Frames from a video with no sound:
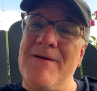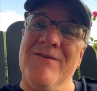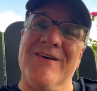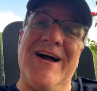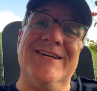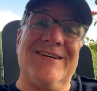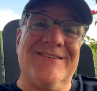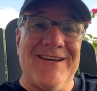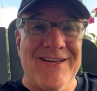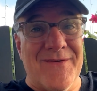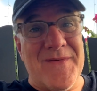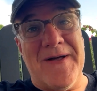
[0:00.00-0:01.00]
Well, guys, I'll tell
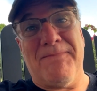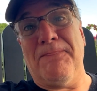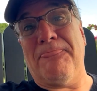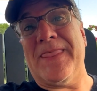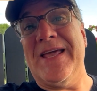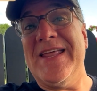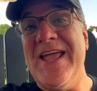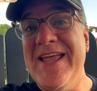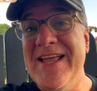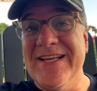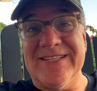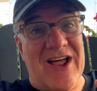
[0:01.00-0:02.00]
you what. Today
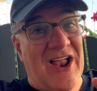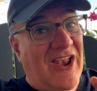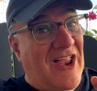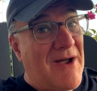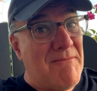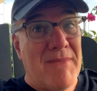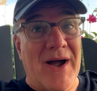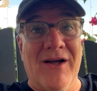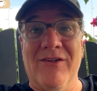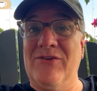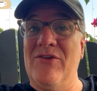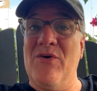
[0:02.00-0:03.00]
is a lot
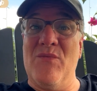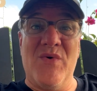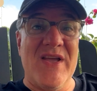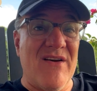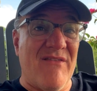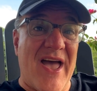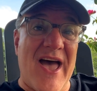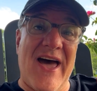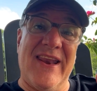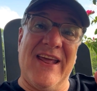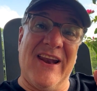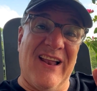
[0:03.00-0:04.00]
milder than we have
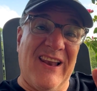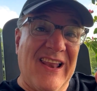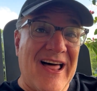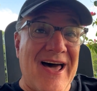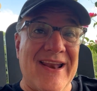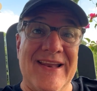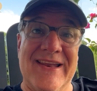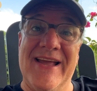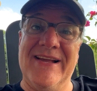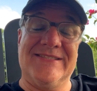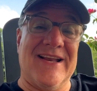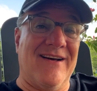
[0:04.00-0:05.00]
had in a lot of
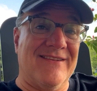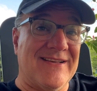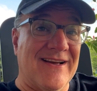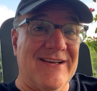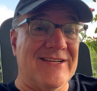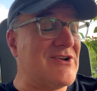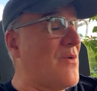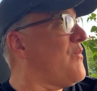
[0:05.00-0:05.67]
days, and I'll tell you, it's